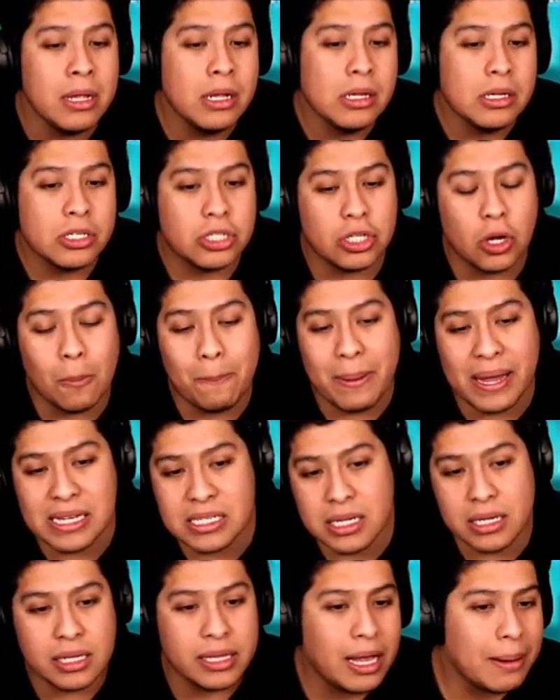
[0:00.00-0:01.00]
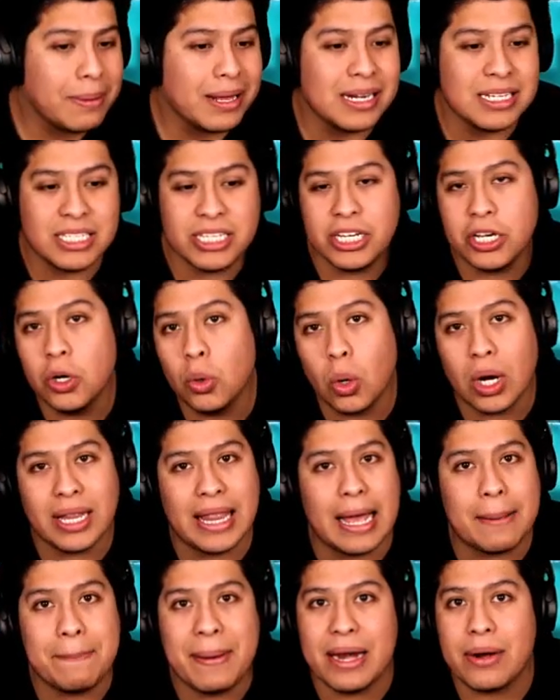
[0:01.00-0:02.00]
So basically, I'm going to see who I
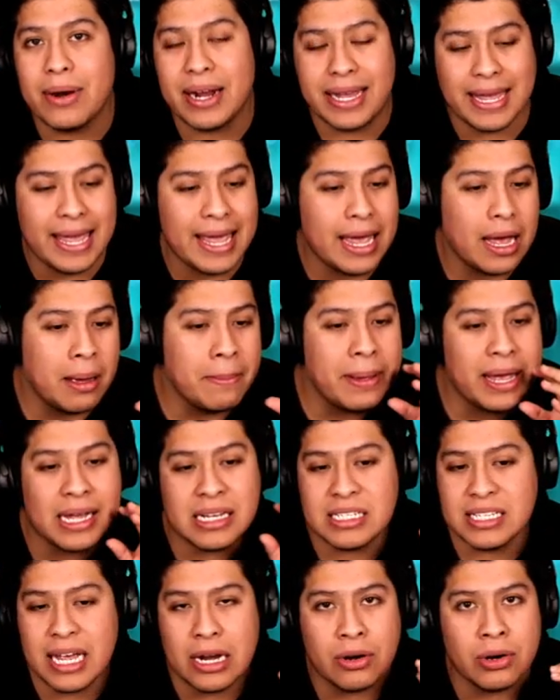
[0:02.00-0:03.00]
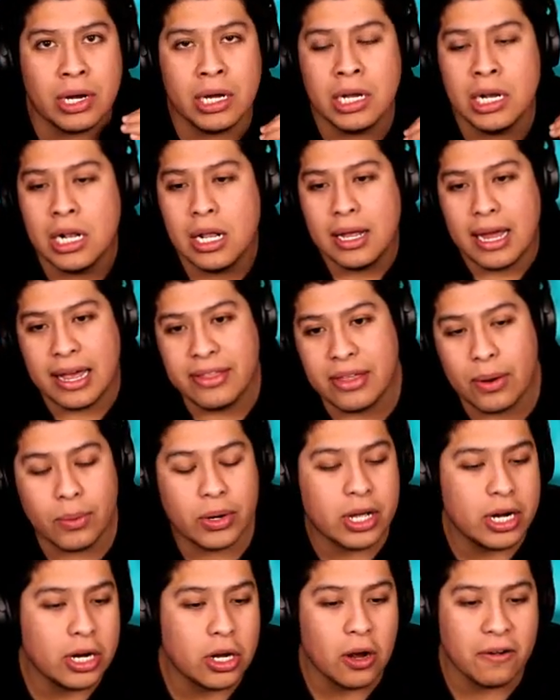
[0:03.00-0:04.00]
like better at cam, etc. And then we're
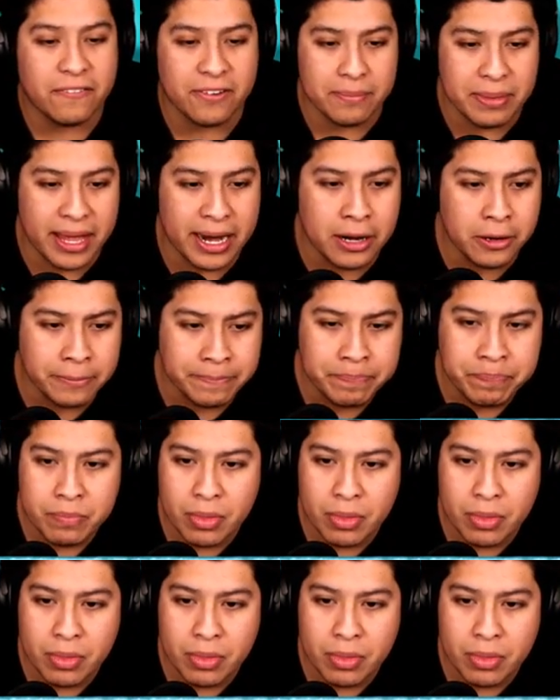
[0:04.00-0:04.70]
going to go from there.